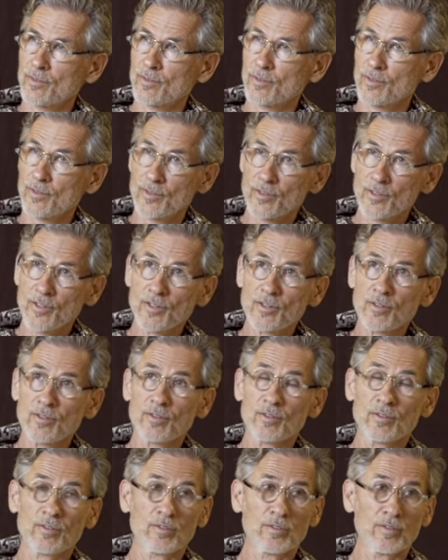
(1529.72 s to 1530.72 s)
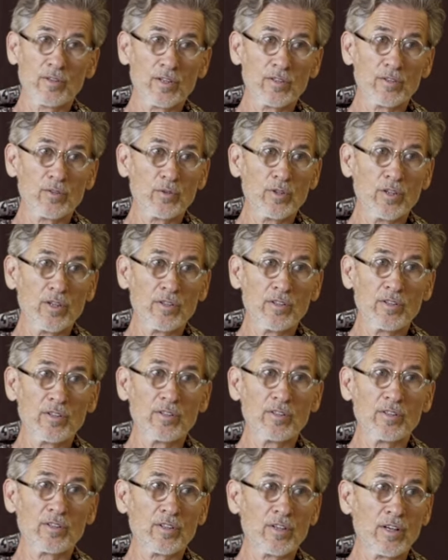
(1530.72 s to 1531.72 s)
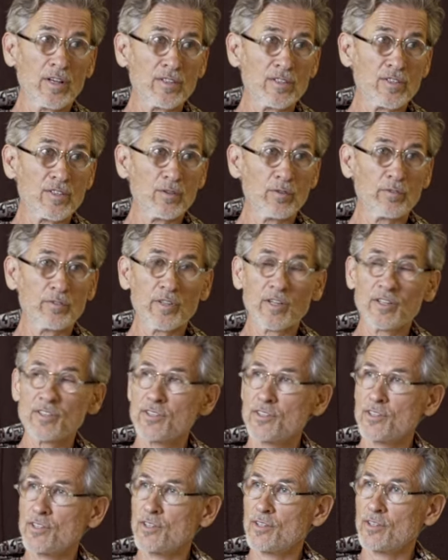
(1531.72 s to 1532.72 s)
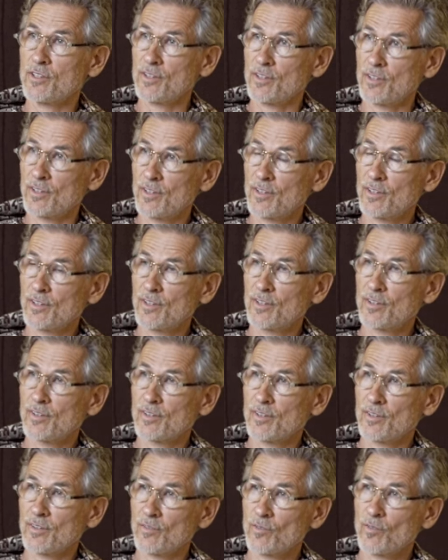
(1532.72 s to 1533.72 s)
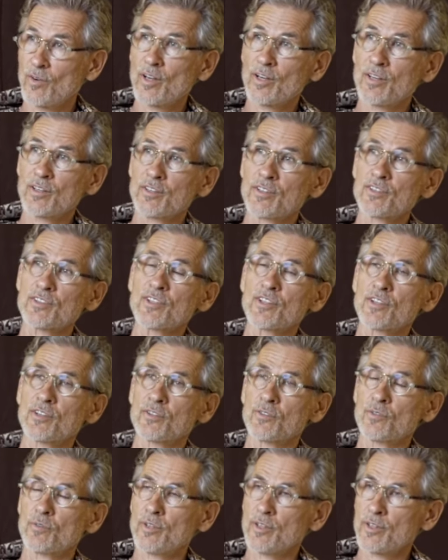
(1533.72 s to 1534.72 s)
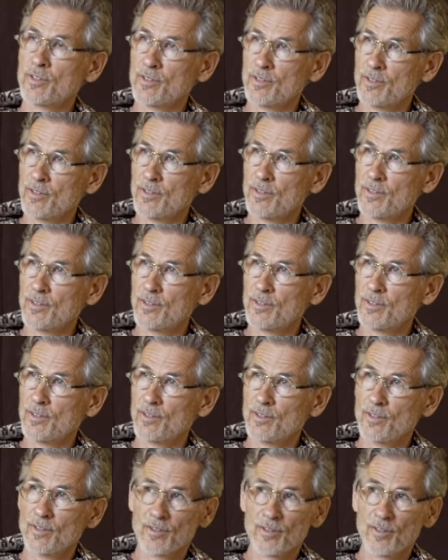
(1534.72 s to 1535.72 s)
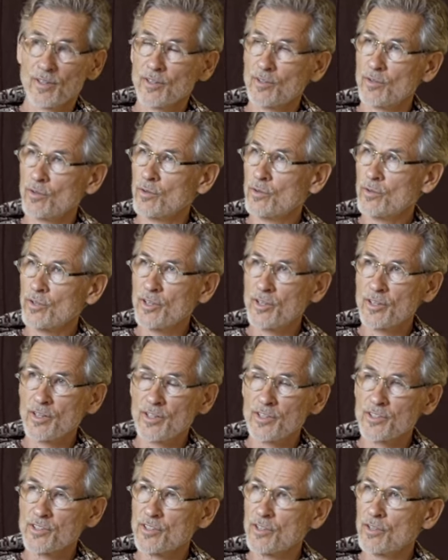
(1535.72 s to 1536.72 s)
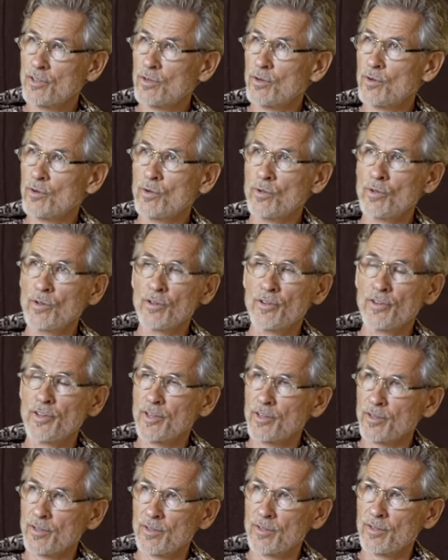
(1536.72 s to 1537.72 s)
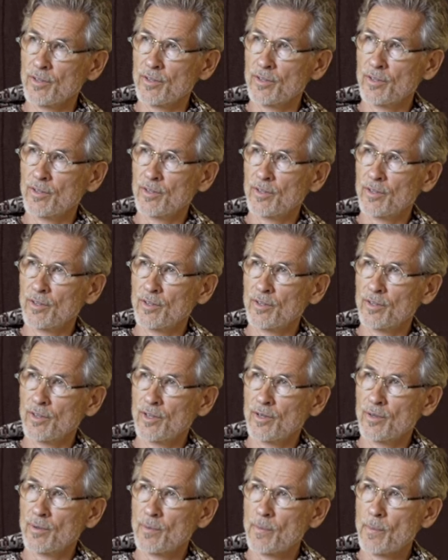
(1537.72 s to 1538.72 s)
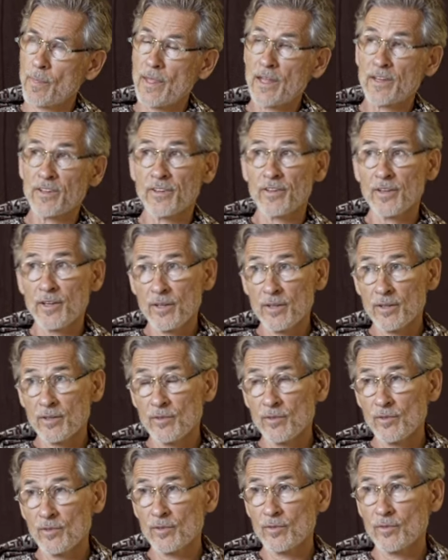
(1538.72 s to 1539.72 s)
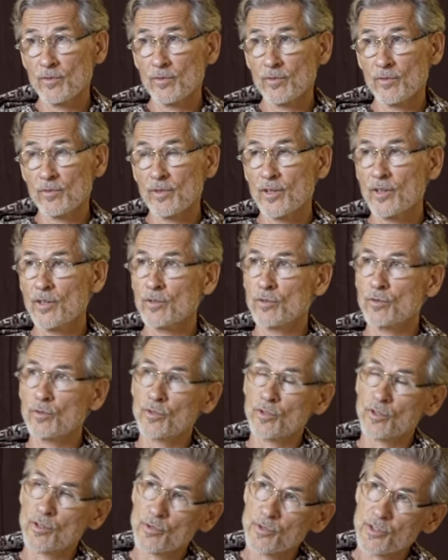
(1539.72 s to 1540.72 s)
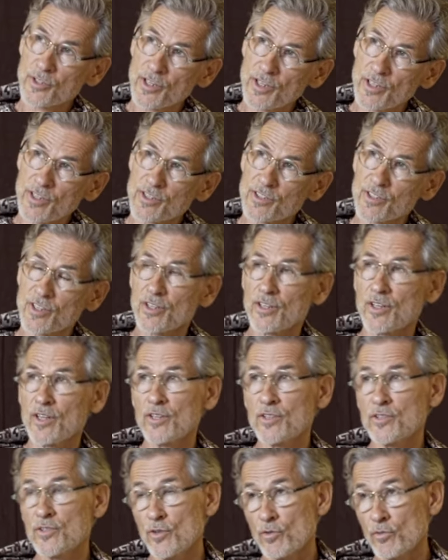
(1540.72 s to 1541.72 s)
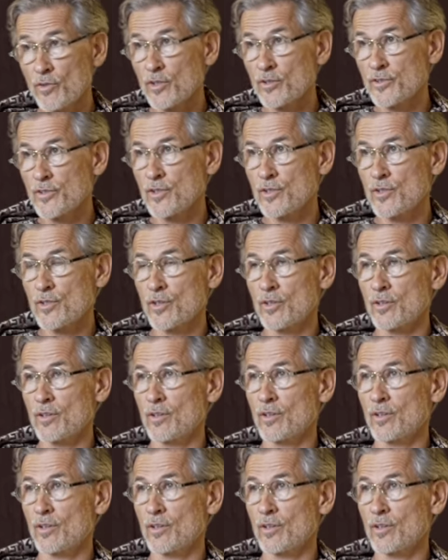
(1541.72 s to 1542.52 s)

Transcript: And then get together in the Council of Nicaea, second one, and organize the whole thing. And then we can do the crusades against the real teaching.